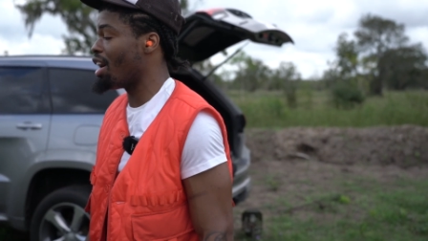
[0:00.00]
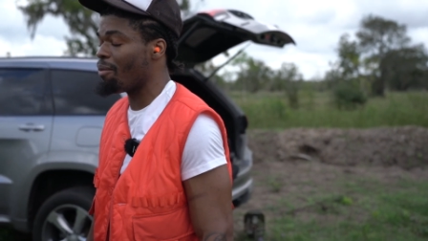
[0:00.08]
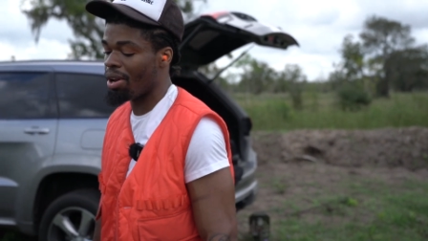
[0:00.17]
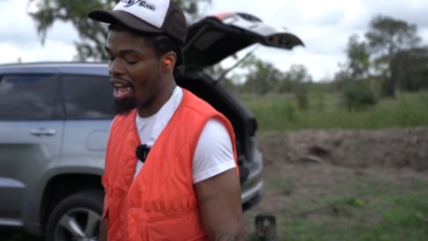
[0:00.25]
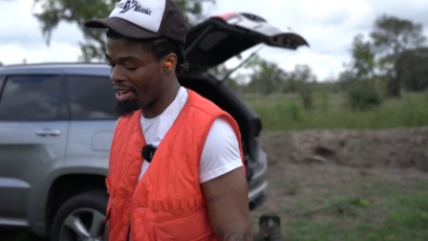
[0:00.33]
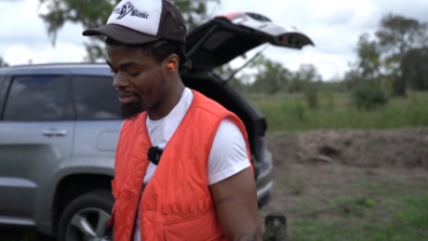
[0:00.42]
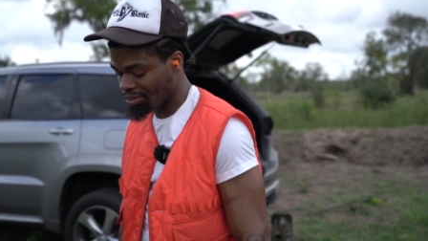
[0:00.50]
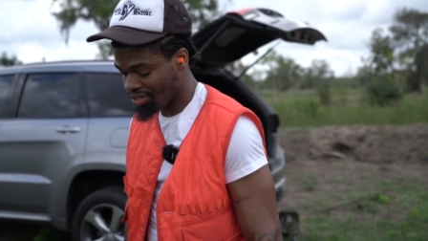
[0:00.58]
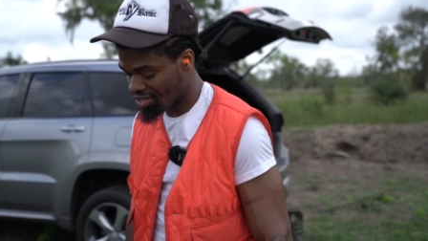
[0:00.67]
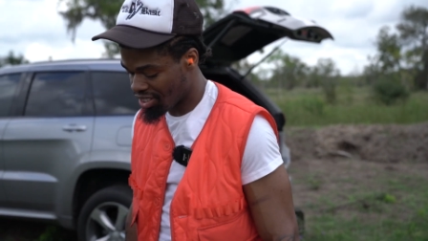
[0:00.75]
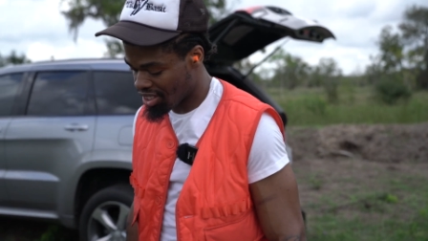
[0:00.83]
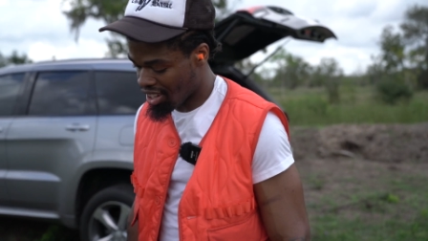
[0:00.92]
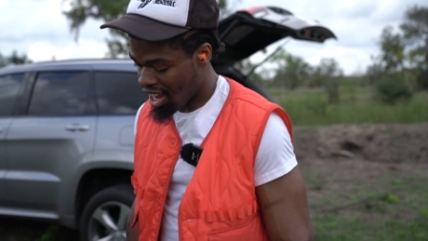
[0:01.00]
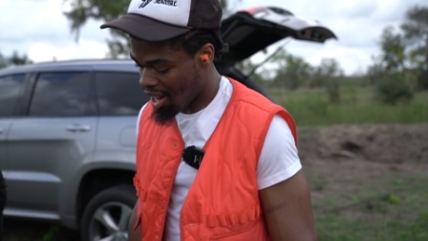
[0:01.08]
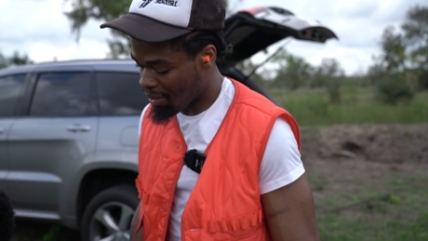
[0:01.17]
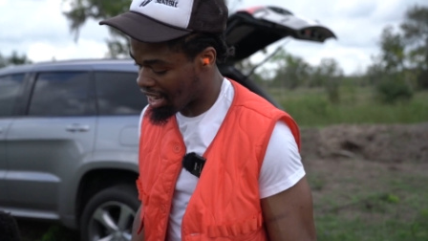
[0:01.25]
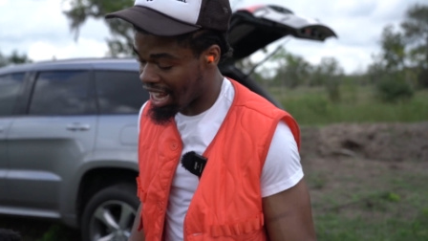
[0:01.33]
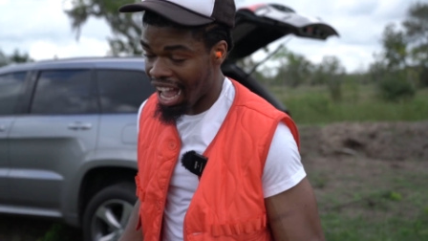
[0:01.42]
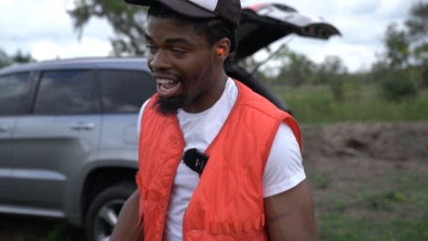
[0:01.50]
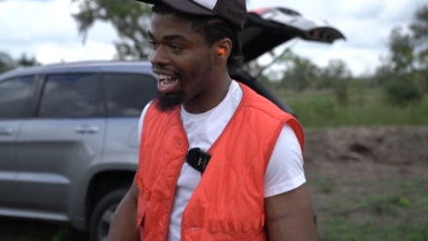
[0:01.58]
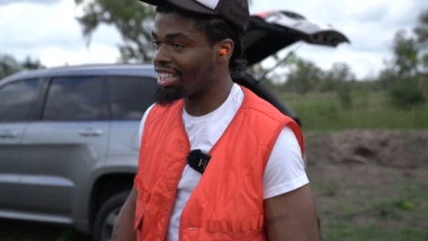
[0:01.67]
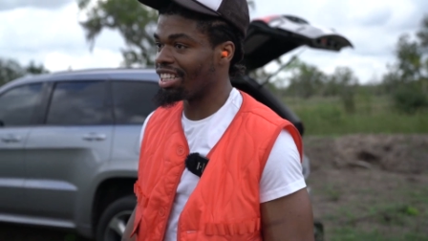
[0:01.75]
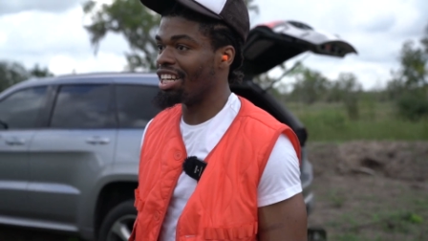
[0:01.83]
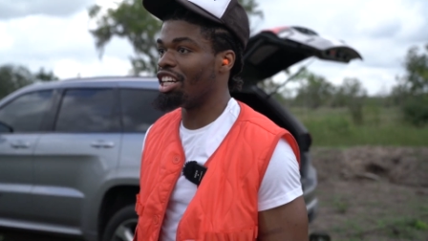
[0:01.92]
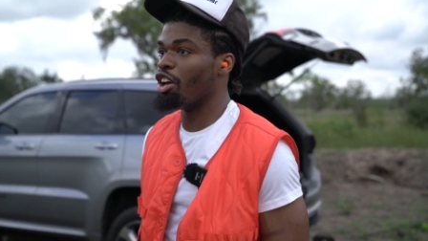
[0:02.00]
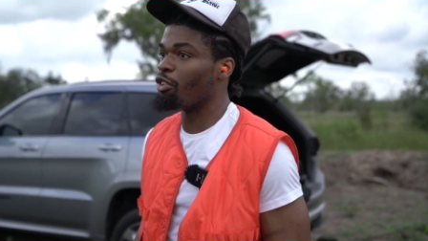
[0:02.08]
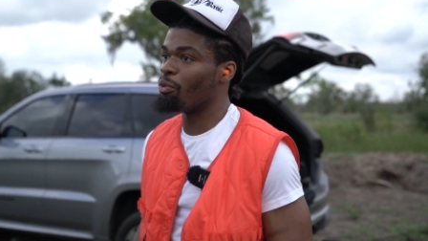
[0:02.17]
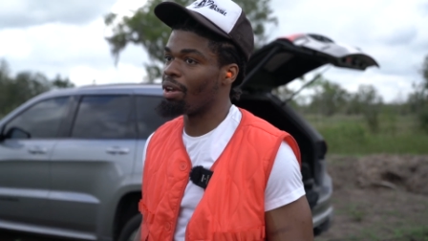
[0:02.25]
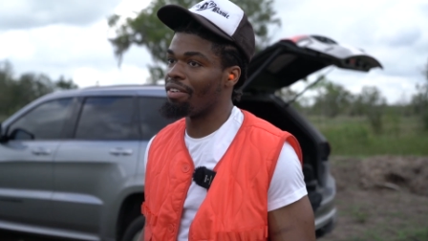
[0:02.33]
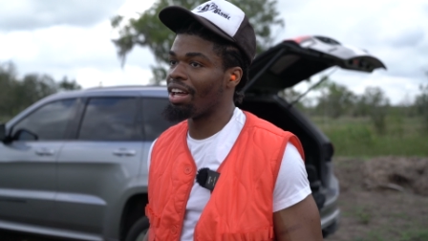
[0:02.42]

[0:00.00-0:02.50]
And I'm like, my God got something different for me.